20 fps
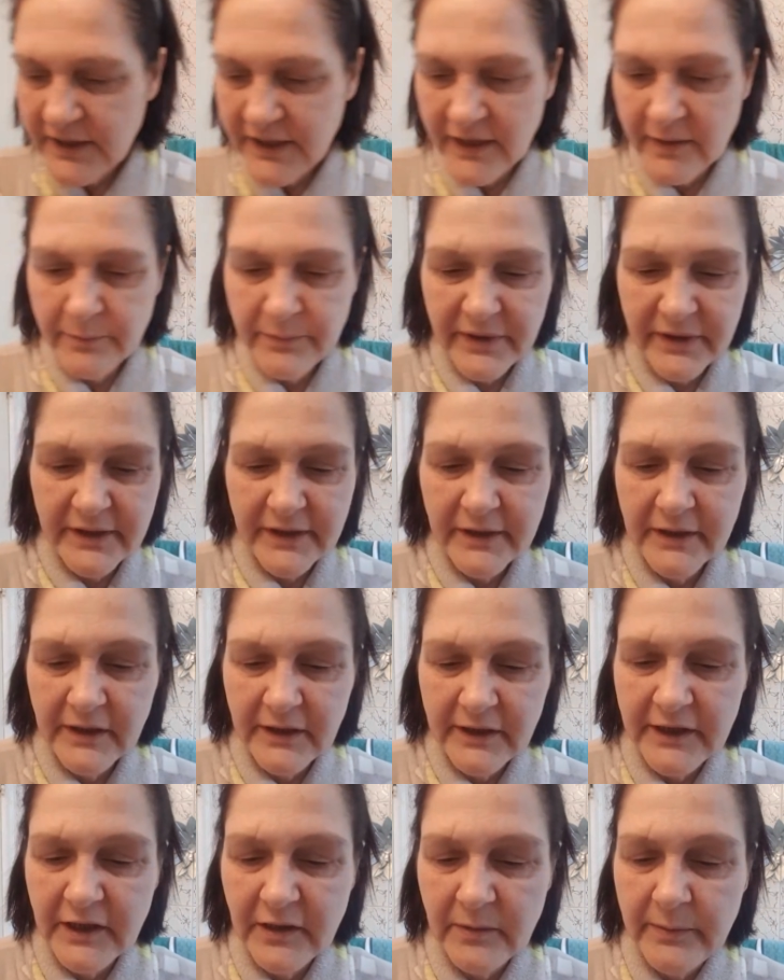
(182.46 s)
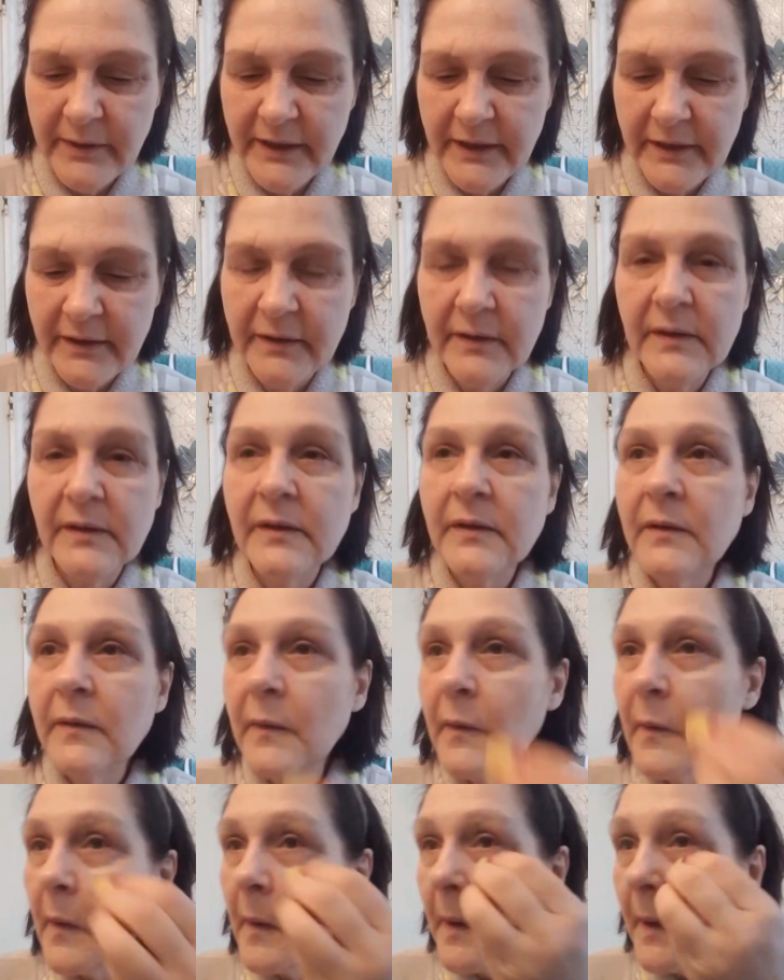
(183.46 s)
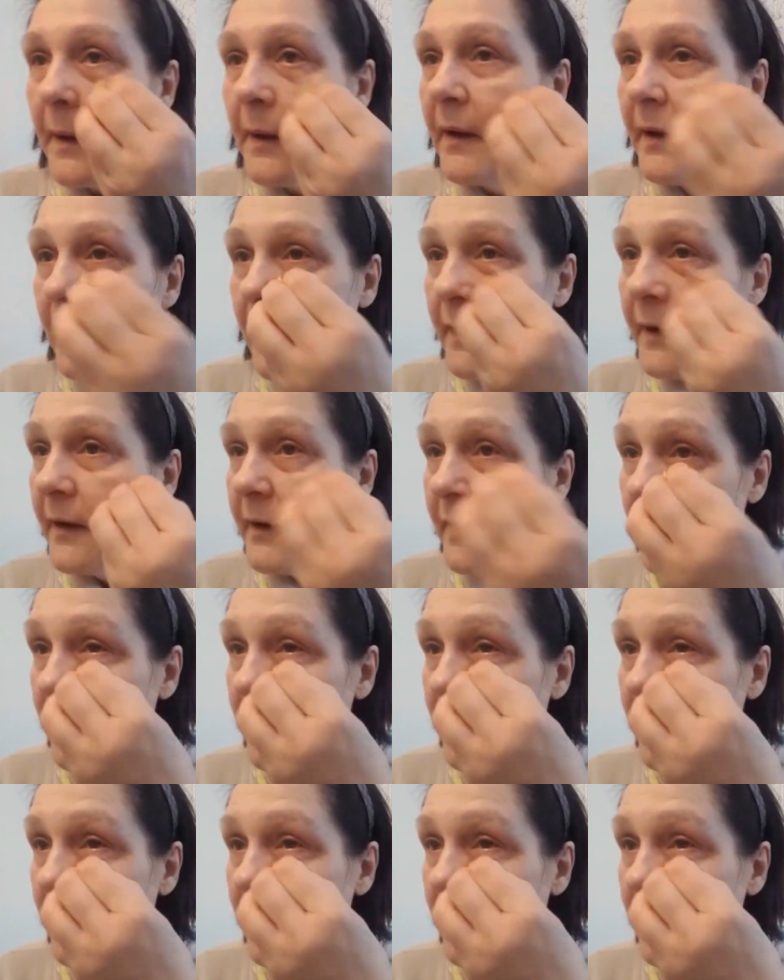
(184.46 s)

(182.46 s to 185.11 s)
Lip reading: dampened it a little bit, and